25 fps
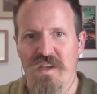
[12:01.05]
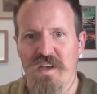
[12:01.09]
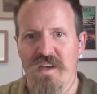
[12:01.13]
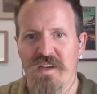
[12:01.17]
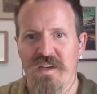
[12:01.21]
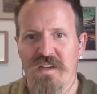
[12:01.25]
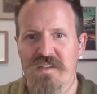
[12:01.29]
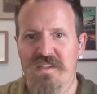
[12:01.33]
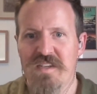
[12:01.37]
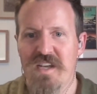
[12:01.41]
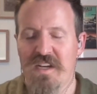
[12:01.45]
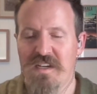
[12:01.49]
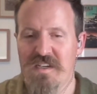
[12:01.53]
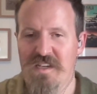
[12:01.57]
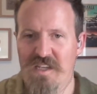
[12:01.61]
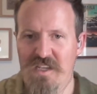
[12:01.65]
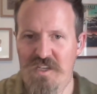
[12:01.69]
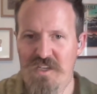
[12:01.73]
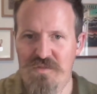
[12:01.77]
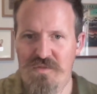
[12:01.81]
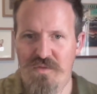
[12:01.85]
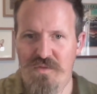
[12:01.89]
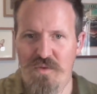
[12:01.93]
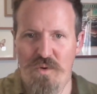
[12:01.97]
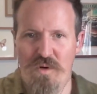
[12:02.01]

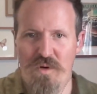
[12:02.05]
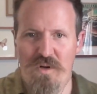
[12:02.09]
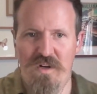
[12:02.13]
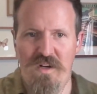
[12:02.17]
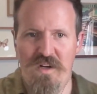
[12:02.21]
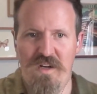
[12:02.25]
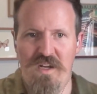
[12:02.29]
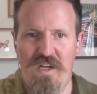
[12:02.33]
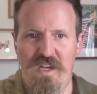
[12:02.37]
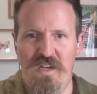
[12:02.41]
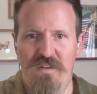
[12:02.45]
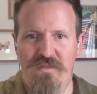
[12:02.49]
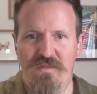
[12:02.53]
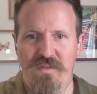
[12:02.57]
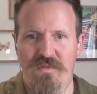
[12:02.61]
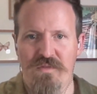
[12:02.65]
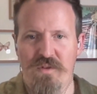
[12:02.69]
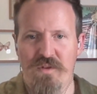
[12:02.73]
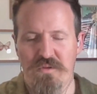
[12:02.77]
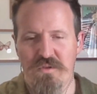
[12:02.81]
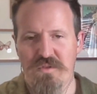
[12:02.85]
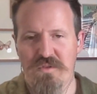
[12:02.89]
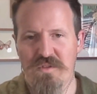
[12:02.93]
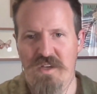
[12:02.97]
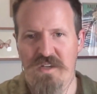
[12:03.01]
techniques for
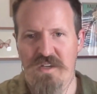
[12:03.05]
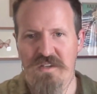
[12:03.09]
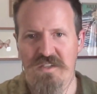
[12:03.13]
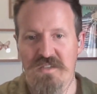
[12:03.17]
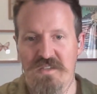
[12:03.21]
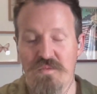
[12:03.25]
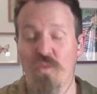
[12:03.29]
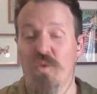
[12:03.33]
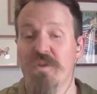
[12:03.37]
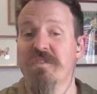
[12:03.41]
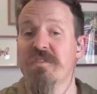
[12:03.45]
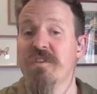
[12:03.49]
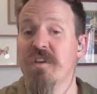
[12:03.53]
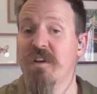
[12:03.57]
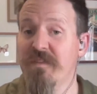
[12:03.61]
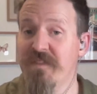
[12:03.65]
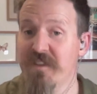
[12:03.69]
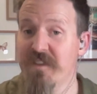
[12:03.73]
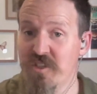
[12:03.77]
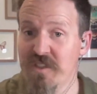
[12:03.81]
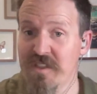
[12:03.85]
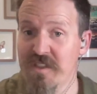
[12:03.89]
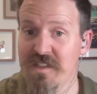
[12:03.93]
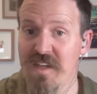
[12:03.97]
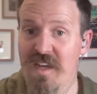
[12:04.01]
folks with autism once they're
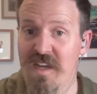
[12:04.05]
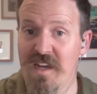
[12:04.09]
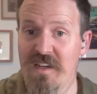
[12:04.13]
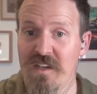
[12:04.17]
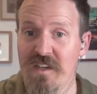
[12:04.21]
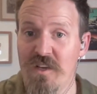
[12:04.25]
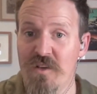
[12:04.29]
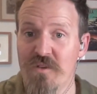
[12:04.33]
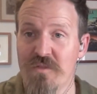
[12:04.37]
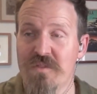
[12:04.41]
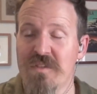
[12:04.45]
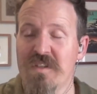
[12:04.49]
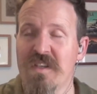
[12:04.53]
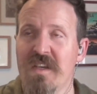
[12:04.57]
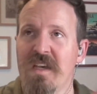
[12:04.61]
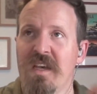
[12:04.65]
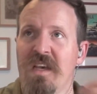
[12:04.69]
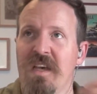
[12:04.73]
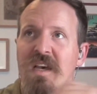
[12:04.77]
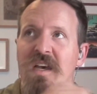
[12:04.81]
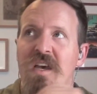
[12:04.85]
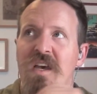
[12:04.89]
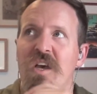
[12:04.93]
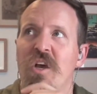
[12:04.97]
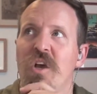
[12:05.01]
officially diagnosed.
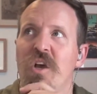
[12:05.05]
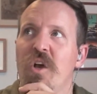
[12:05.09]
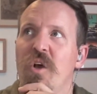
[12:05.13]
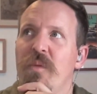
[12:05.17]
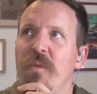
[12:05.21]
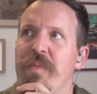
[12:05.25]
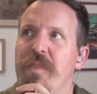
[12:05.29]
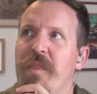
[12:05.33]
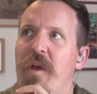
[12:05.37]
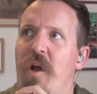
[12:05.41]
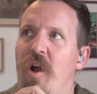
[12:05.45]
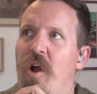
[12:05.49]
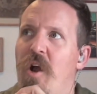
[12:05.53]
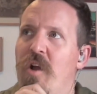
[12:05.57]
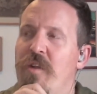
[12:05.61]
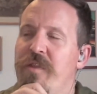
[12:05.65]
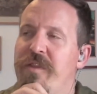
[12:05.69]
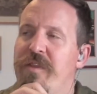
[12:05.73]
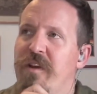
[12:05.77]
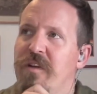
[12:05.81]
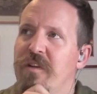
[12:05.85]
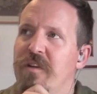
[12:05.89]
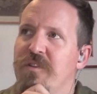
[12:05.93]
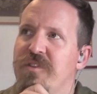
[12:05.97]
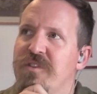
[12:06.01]
Are
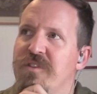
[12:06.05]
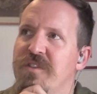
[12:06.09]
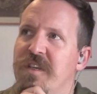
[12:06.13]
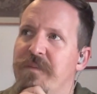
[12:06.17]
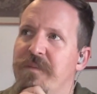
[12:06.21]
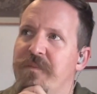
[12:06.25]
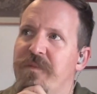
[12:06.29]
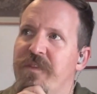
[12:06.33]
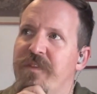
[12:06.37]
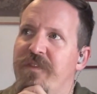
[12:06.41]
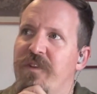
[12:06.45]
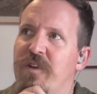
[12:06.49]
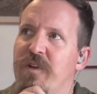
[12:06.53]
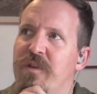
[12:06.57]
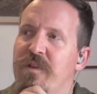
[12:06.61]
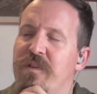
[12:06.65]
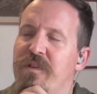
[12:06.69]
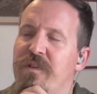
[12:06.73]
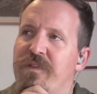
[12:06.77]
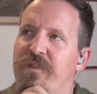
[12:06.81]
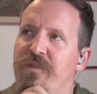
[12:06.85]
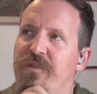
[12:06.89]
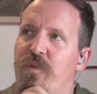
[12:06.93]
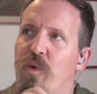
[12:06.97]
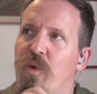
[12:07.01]
there some
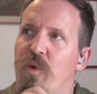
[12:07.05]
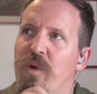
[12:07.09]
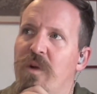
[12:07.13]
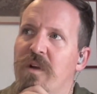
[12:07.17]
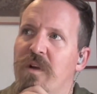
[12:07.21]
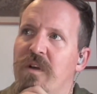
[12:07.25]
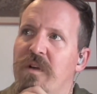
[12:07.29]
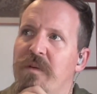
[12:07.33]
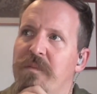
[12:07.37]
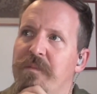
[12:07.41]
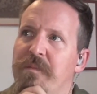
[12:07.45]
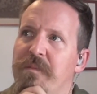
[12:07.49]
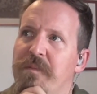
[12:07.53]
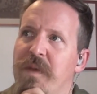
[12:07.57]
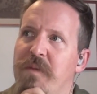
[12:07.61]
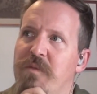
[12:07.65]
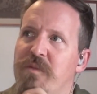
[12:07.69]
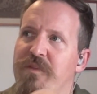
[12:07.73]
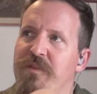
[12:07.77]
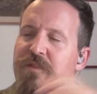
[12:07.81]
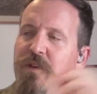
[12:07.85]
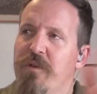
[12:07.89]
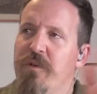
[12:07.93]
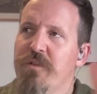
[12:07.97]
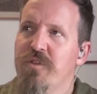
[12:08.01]
for
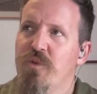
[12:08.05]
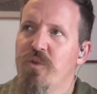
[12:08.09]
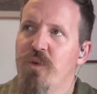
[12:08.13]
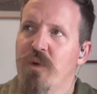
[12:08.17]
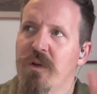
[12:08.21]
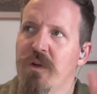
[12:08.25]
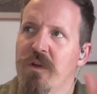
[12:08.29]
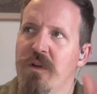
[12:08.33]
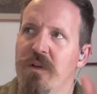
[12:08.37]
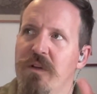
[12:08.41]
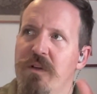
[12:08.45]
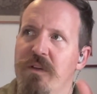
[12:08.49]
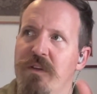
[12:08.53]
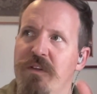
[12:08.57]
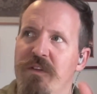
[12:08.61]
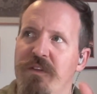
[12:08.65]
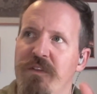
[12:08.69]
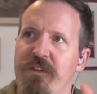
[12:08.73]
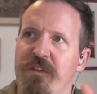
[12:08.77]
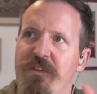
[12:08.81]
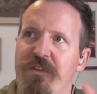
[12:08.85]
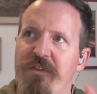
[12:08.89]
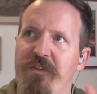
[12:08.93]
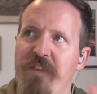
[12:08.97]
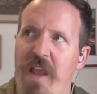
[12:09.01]
maybe folks who are
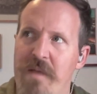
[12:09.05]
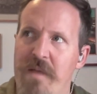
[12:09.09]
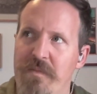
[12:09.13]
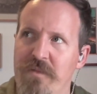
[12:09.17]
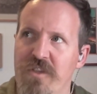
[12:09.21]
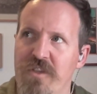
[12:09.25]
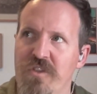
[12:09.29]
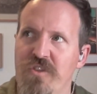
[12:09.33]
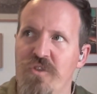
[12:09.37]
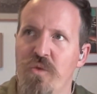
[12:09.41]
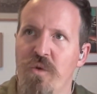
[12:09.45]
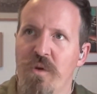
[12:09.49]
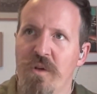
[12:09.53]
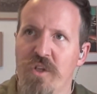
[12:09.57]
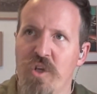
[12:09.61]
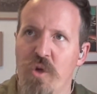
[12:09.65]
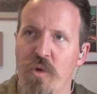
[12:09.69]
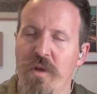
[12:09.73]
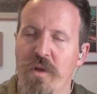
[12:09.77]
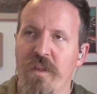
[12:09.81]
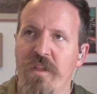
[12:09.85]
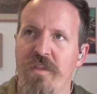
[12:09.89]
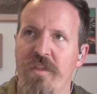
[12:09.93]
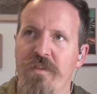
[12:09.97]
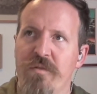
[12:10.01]
families who are
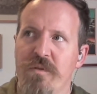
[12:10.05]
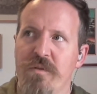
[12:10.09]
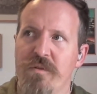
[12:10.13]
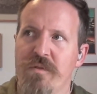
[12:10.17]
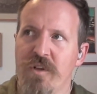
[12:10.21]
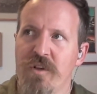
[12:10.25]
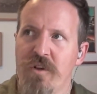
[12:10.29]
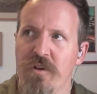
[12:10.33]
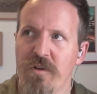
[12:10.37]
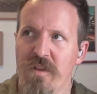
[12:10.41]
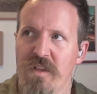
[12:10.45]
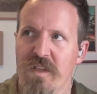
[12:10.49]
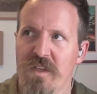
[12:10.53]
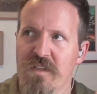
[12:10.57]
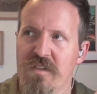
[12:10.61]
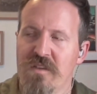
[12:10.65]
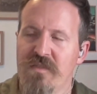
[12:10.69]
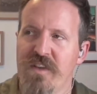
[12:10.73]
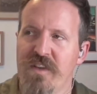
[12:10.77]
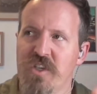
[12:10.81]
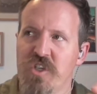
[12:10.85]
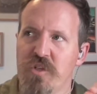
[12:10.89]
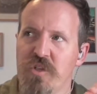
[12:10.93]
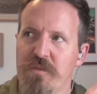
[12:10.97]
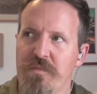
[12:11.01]
going through the early
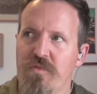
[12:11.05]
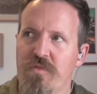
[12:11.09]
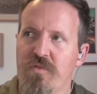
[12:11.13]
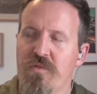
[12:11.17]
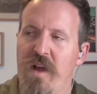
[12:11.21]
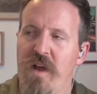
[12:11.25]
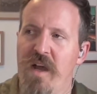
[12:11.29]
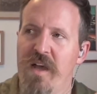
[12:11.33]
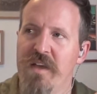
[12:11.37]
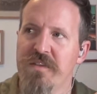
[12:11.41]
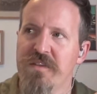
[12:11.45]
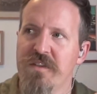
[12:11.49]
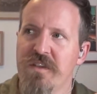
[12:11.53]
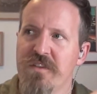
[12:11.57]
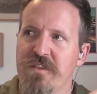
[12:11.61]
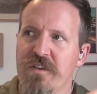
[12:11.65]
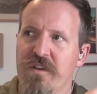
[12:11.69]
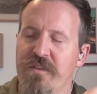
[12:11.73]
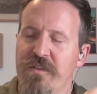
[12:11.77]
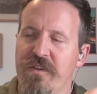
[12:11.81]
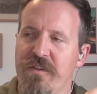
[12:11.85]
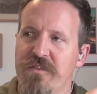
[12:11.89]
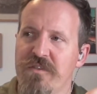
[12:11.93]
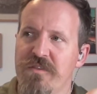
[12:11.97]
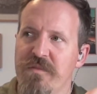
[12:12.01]
intervention process?
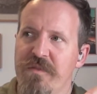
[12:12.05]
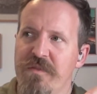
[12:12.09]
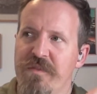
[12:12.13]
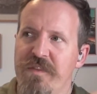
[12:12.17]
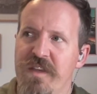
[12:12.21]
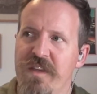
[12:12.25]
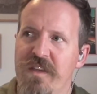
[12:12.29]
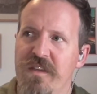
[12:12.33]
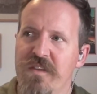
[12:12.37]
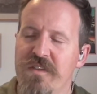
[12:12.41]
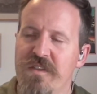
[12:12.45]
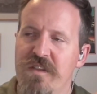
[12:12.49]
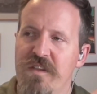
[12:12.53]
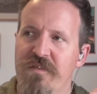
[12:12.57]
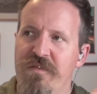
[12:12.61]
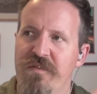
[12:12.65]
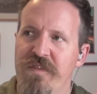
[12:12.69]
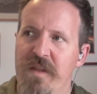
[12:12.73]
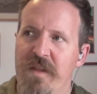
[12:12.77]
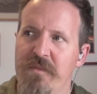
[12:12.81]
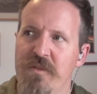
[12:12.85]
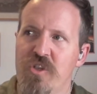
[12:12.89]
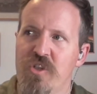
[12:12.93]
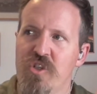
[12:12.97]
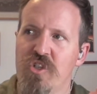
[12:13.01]
Are there some things that
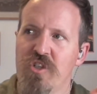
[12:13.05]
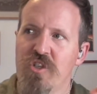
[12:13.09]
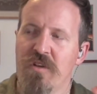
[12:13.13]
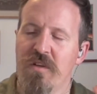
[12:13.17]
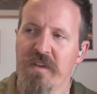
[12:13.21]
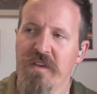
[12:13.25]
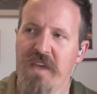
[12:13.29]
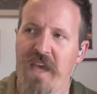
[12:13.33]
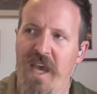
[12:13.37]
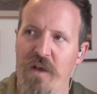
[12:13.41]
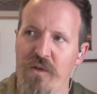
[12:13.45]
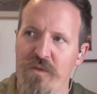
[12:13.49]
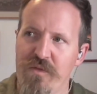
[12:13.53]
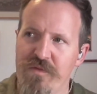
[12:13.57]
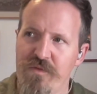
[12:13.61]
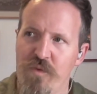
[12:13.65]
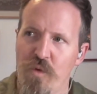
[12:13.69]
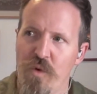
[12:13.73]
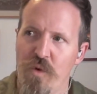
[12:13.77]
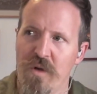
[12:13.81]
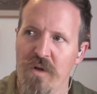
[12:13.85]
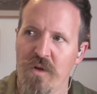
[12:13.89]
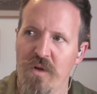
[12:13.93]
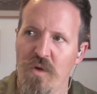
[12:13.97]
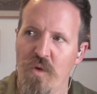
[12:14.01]
families should look out
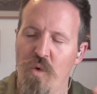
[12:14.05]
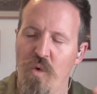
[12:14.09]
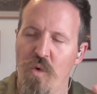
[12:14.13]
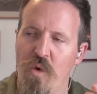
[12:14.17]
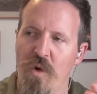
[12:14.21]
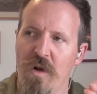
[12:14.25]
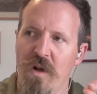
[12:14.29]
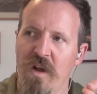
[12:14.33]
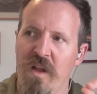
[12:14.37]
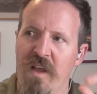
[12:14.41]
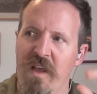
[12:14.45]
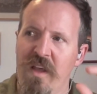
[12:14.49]
for, or